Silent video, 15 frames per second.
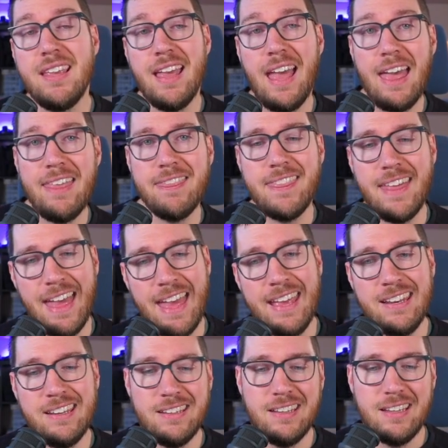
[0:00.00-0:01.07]
and
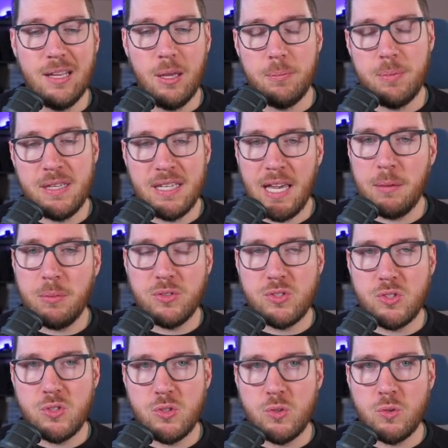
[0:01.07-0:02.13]
then being able
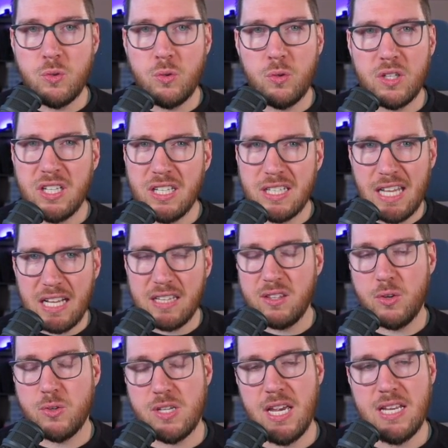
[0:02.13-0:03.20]
to connect
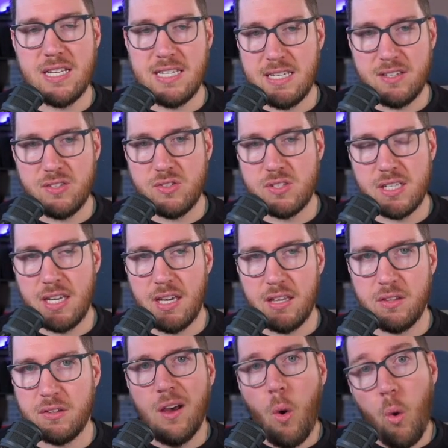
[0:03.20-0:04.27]
those ideas
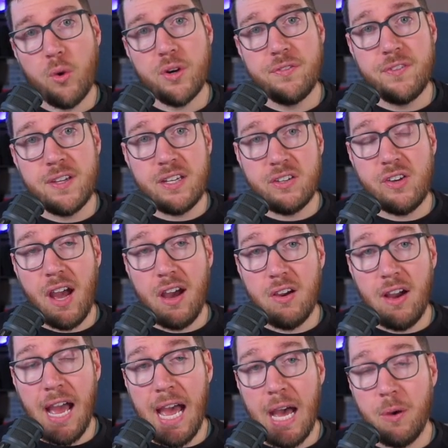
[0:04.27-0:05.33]
together or to figure
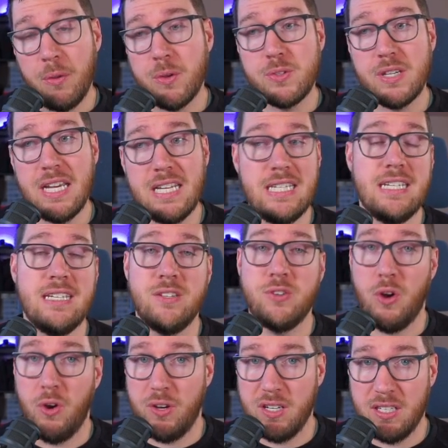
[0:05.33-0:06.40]
out how those ideas
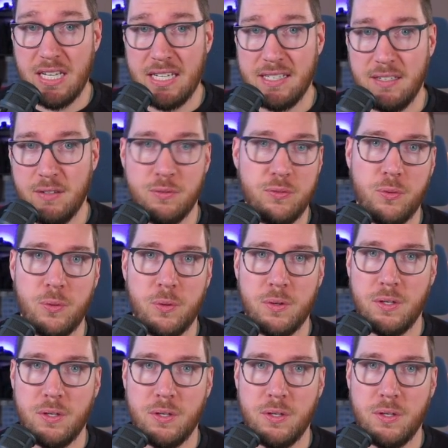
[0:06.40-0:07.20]
are connected for